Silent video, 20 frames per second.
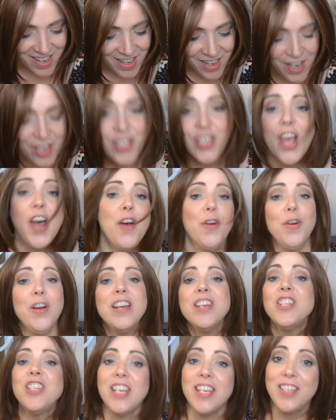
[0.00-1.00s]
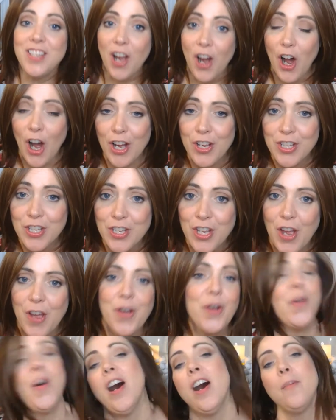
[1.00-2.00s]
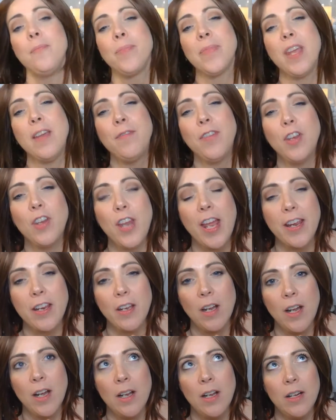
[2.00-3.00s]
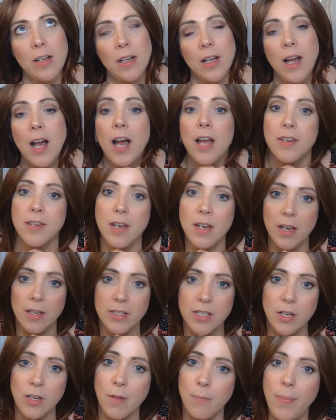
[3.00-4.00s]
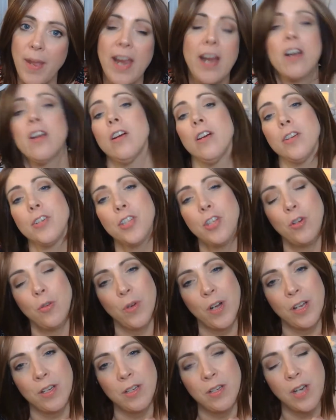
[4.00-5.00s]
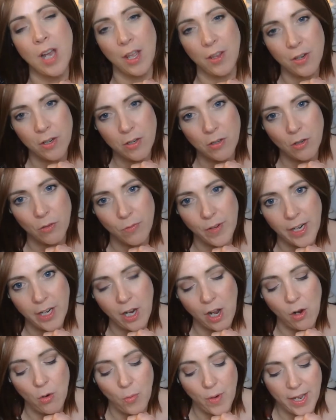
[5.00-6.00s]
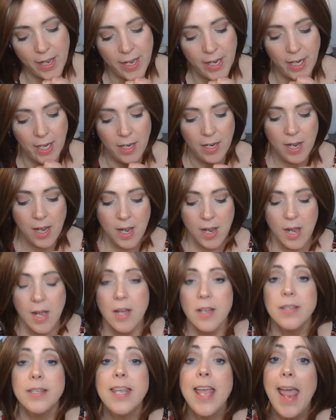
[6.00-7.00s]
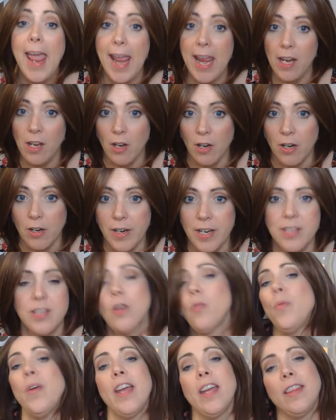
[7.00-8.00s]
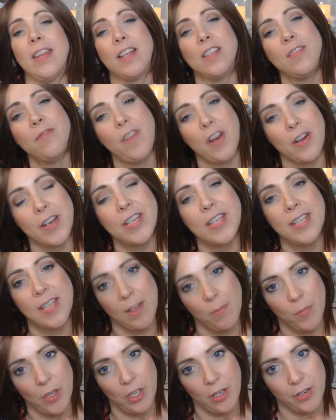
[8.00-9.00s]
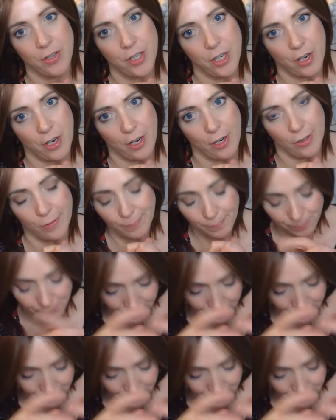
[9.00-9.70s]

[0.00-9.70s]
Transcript: So she's also, if you'd like to compare her to another Noriko wig, Taylor is a wig that's very similar to her.